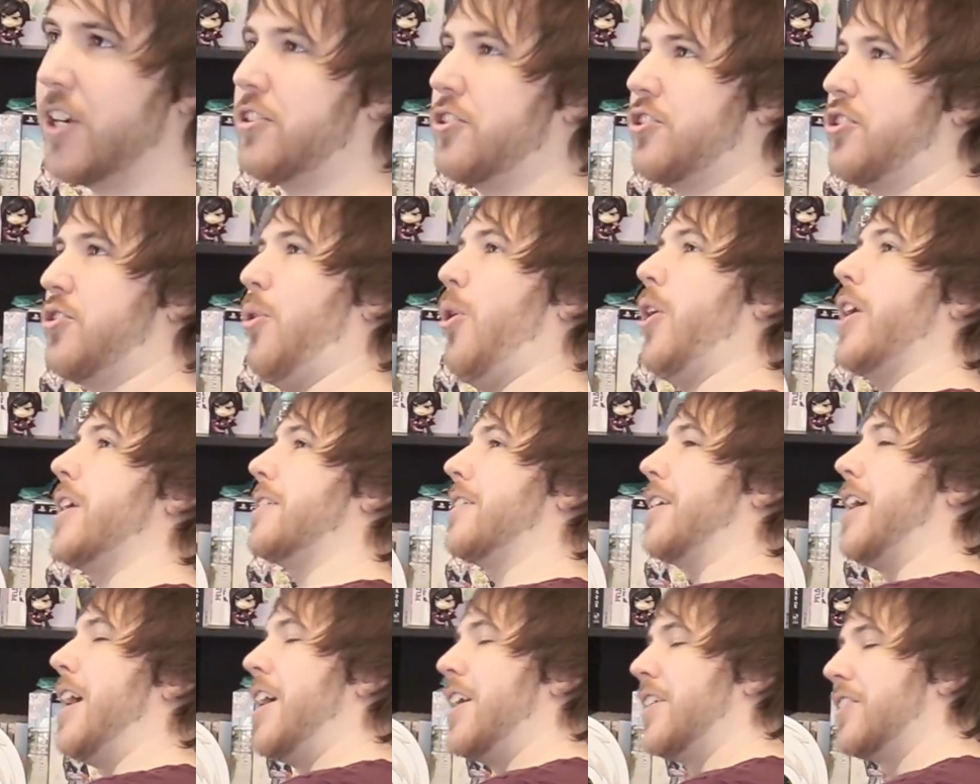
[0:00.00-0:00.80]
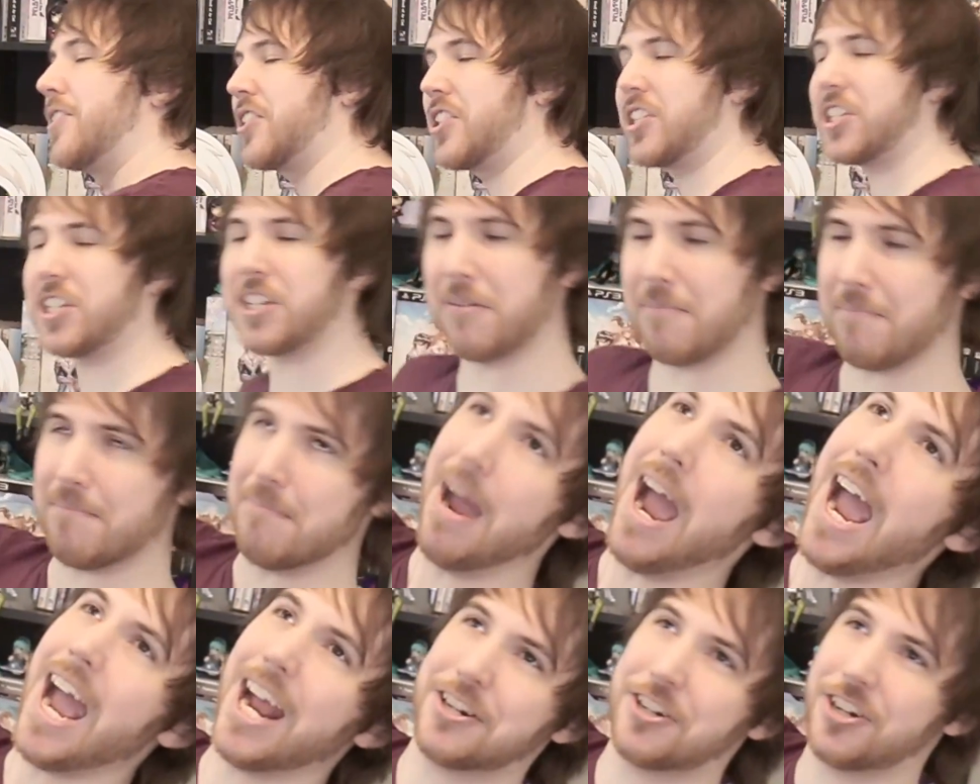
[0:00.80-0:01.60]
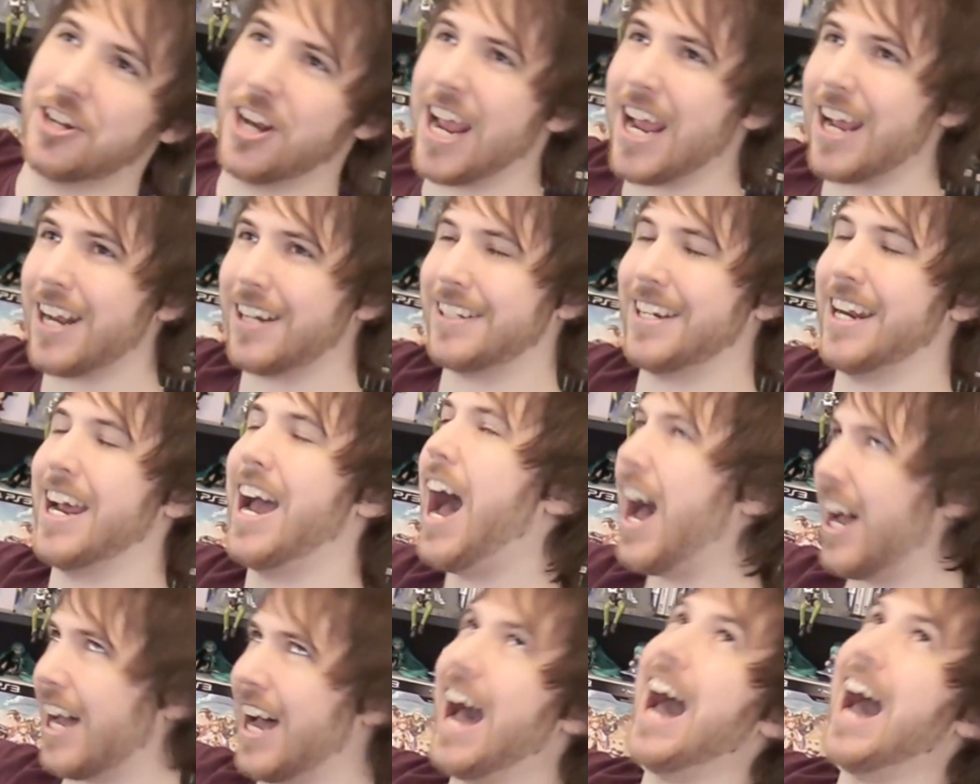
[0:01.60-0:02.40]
Detroit smash hit. Ha